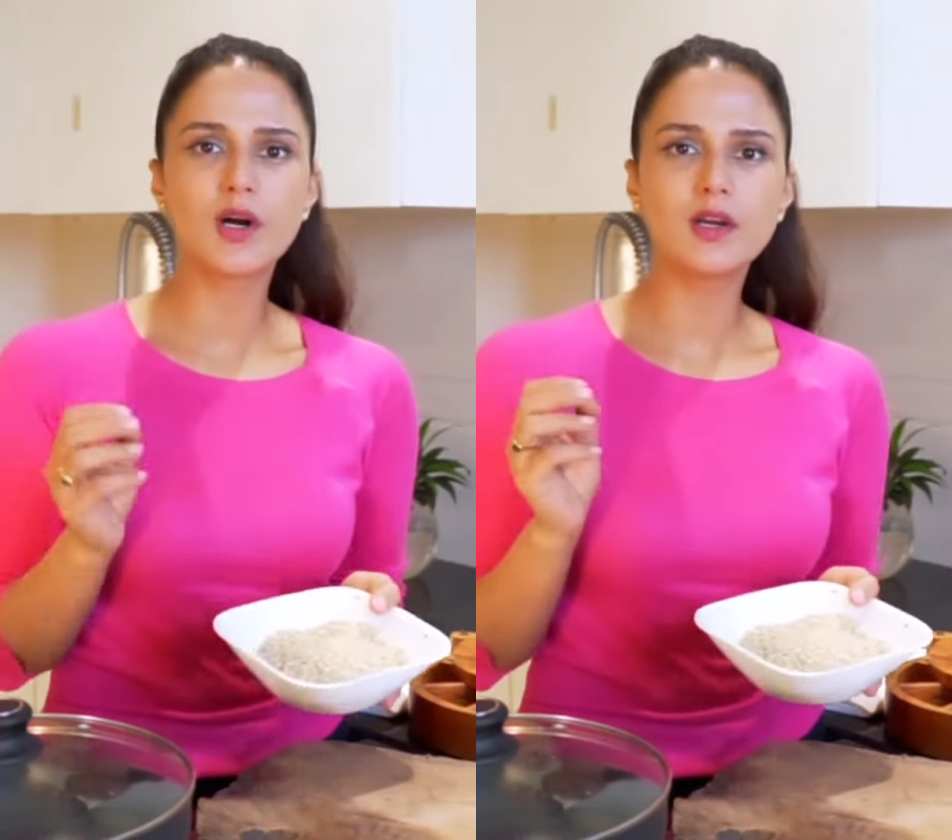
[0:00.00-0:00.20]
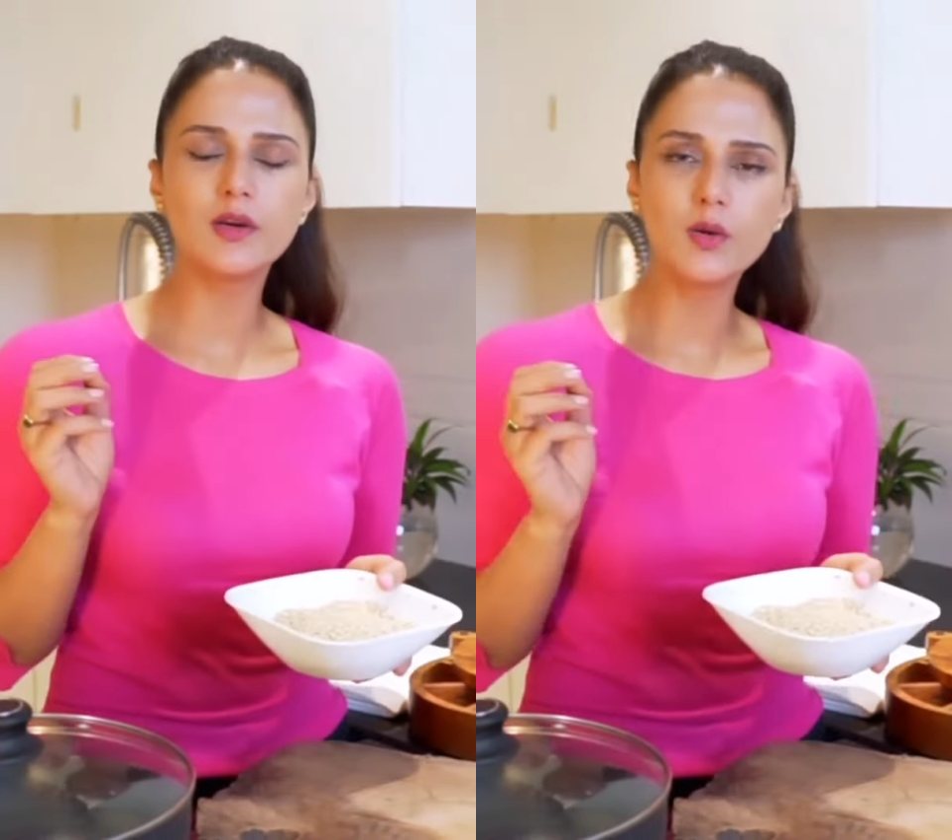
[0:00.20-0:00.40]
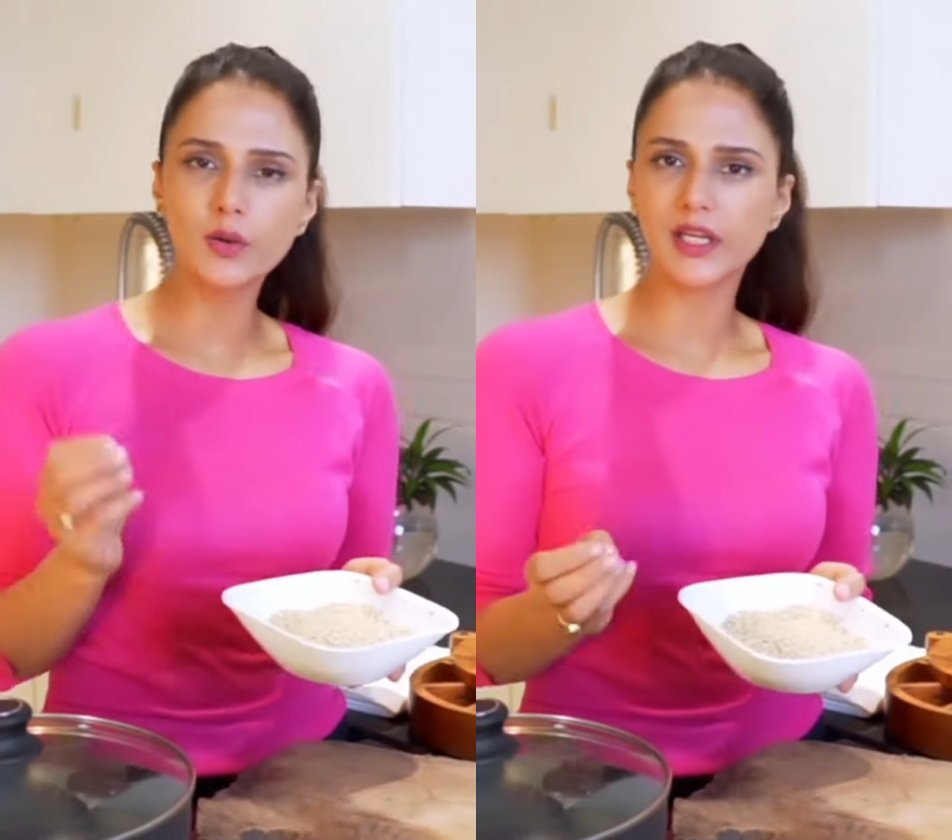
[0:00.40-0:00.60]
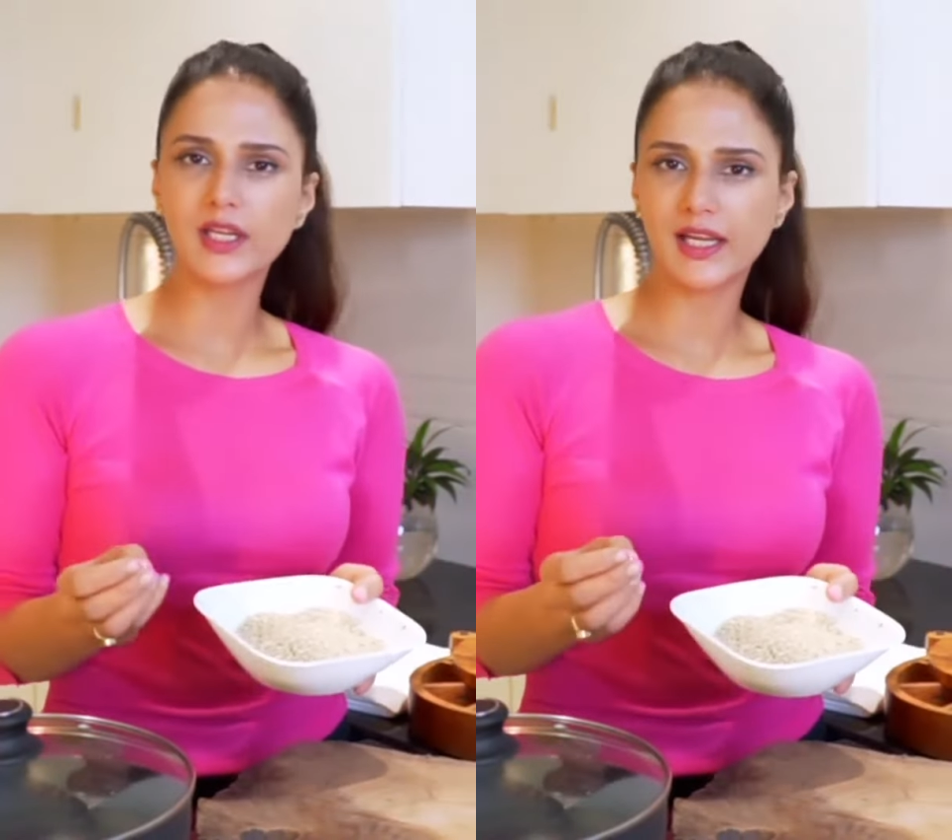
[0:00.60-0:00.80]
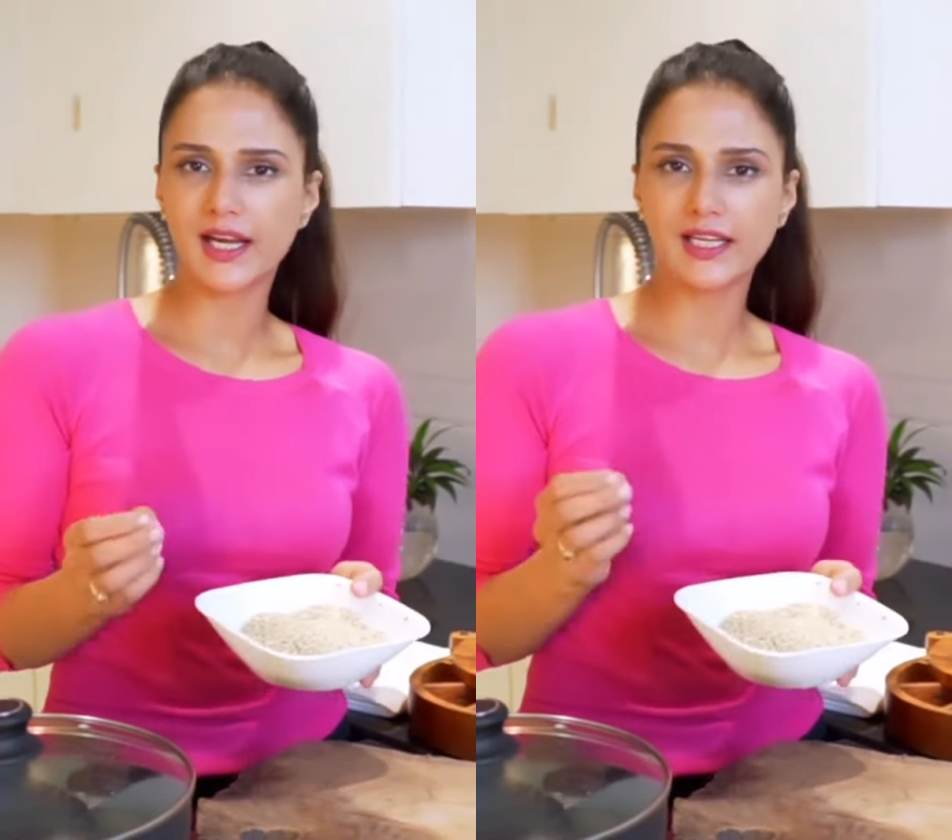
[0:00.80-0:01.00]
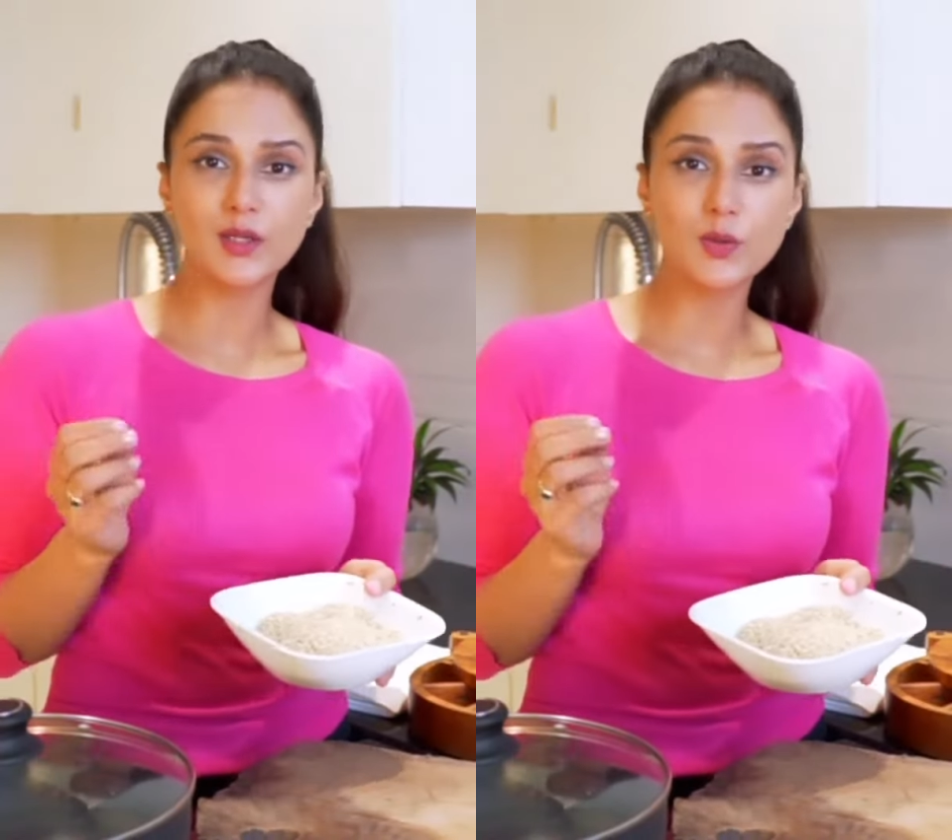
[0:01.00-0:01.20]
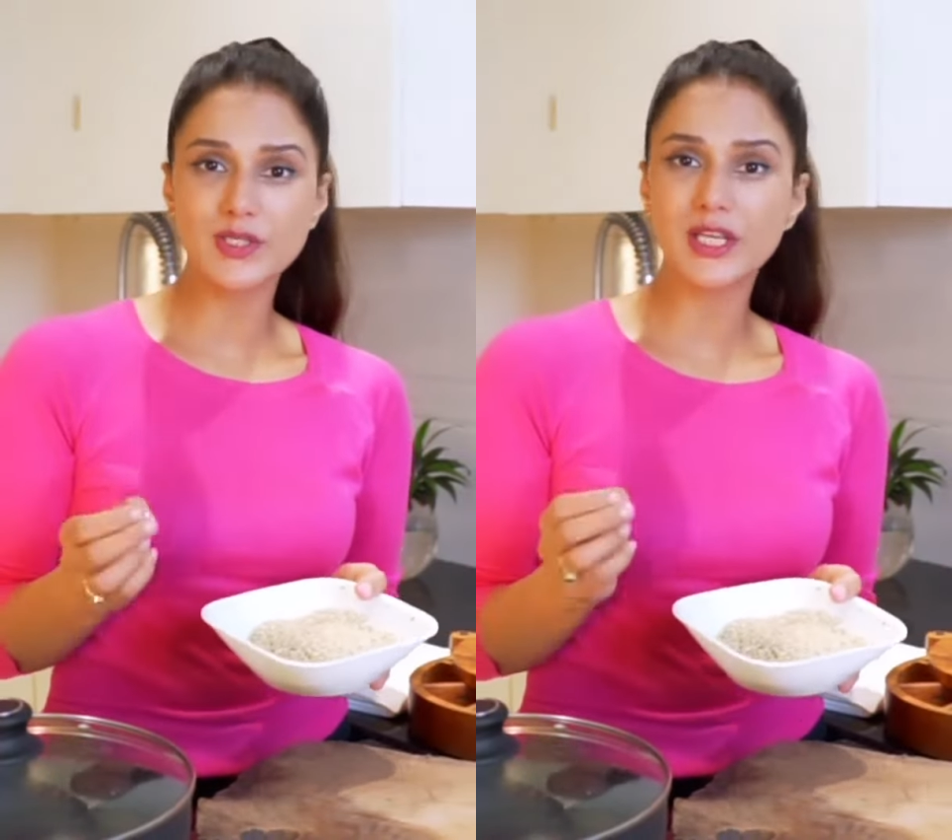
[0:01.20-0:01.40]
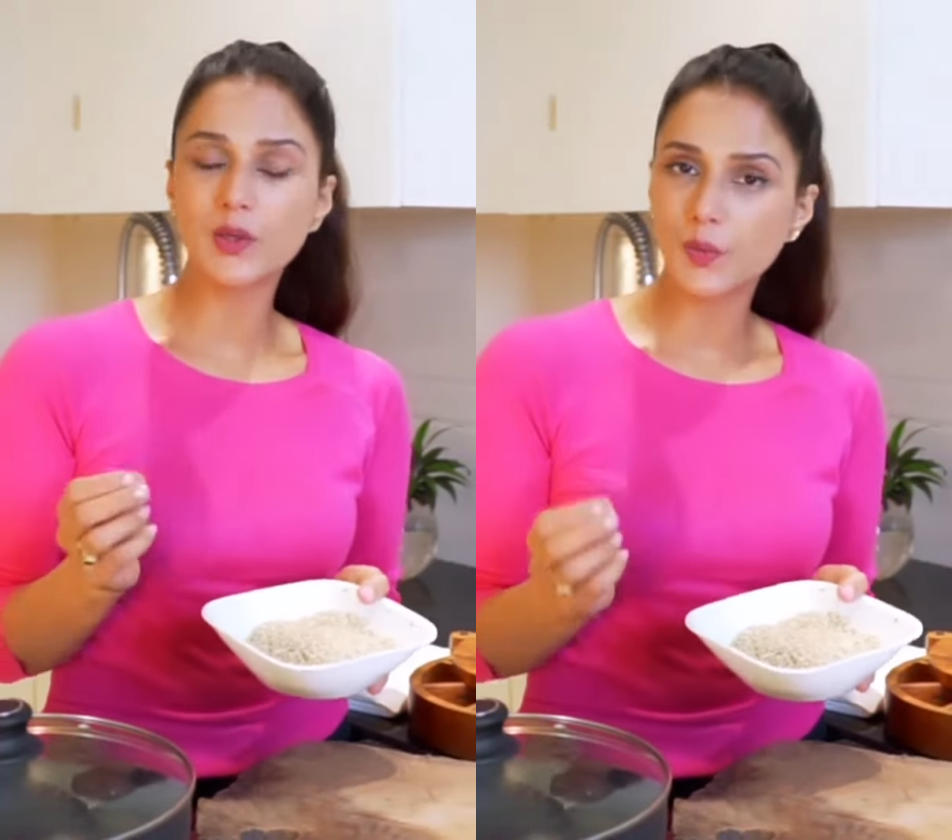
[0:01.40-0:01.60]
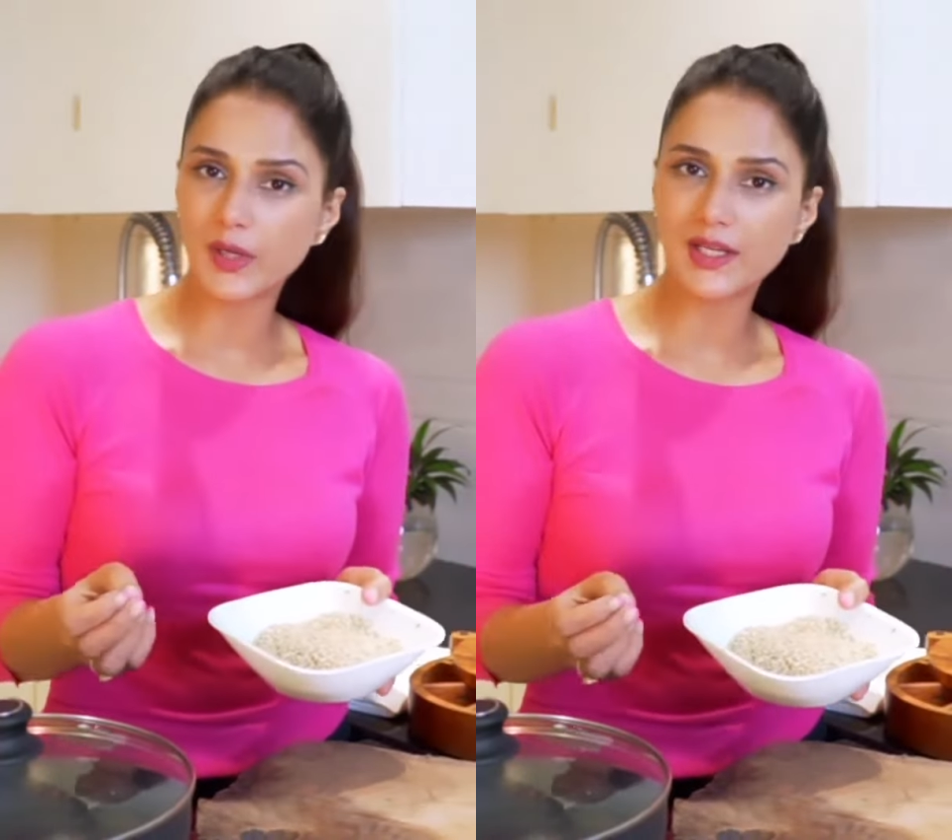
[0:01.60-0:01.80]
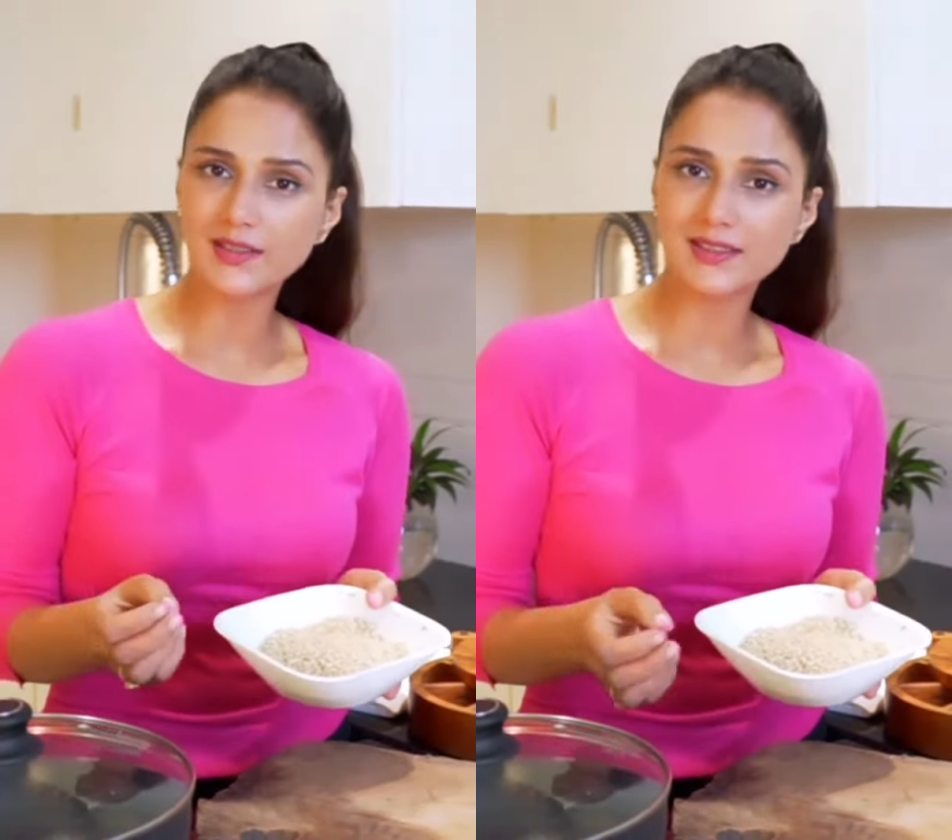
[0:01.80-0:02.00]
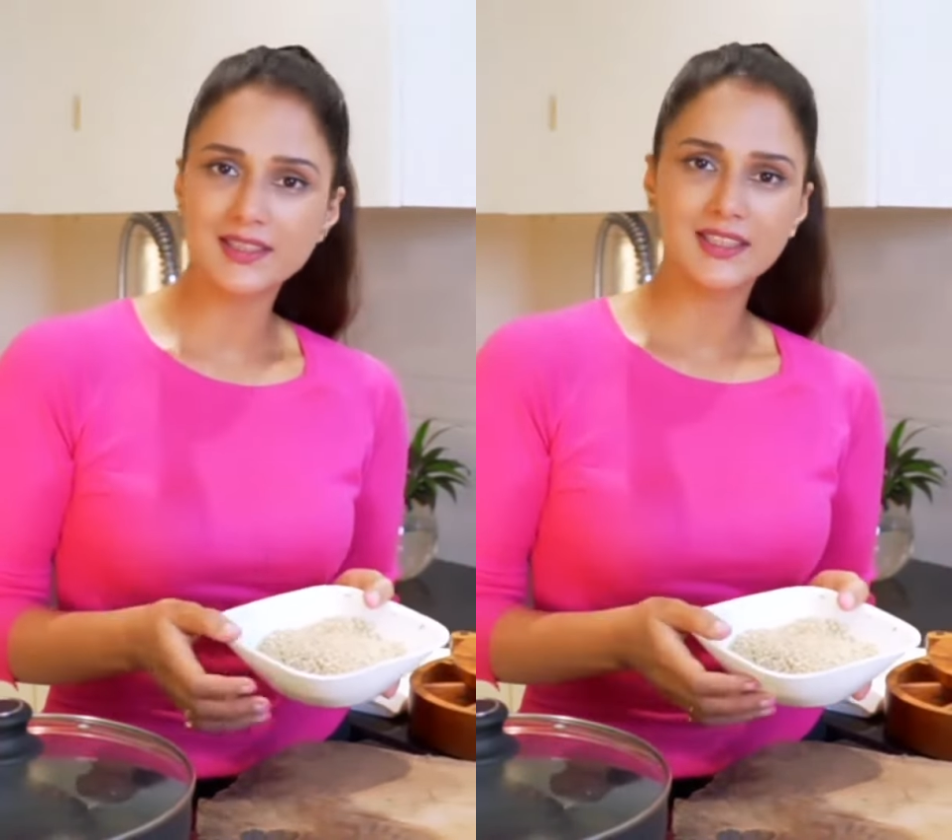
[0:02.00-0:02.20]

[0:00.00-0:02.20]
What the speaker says: looking at losing weight.